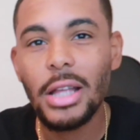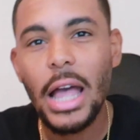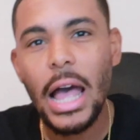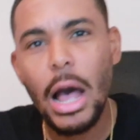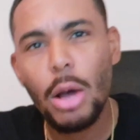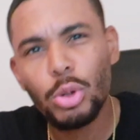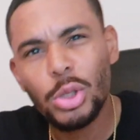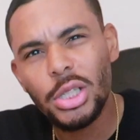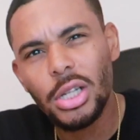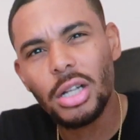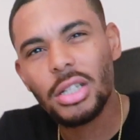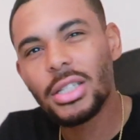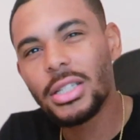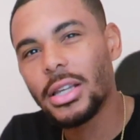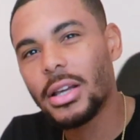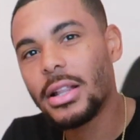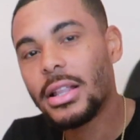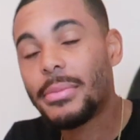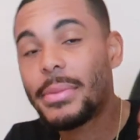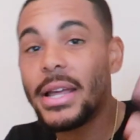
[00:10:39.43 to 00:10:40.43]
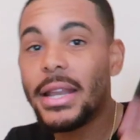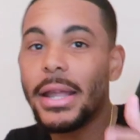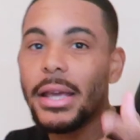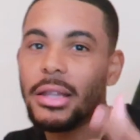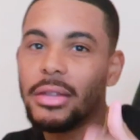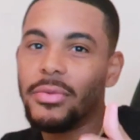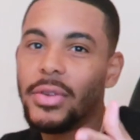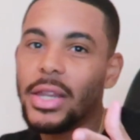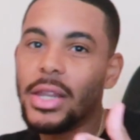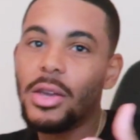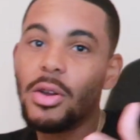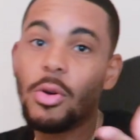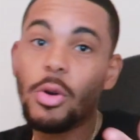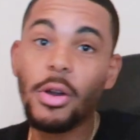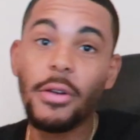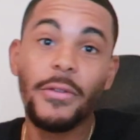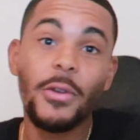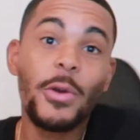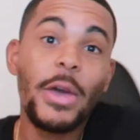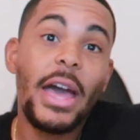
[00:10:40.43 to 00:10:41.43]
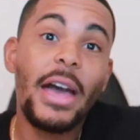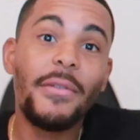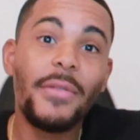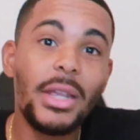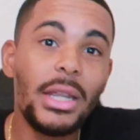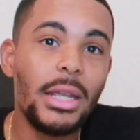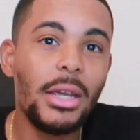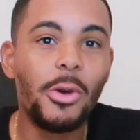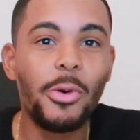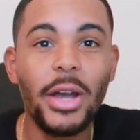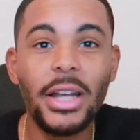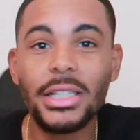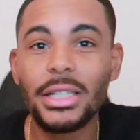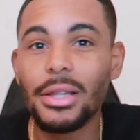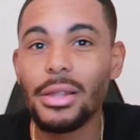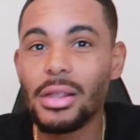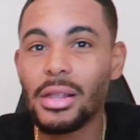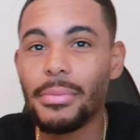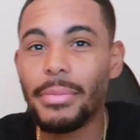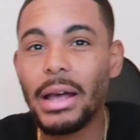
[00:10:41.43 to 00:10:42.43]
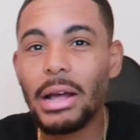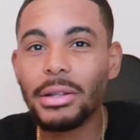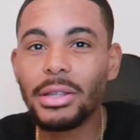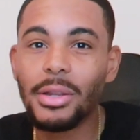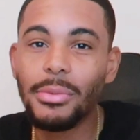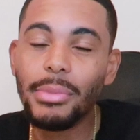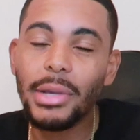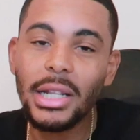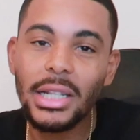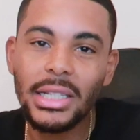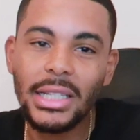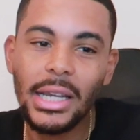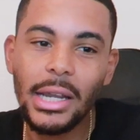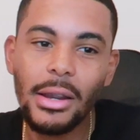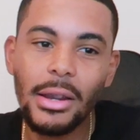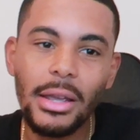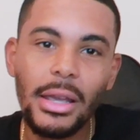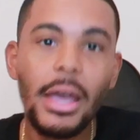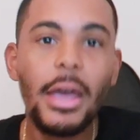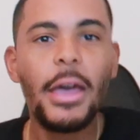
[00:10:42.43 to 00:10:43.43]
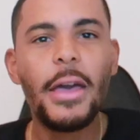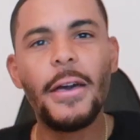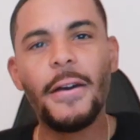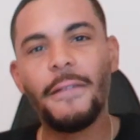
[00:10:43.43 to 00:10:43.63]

I will talk to y'all in my next video, or if you have any questions about the military,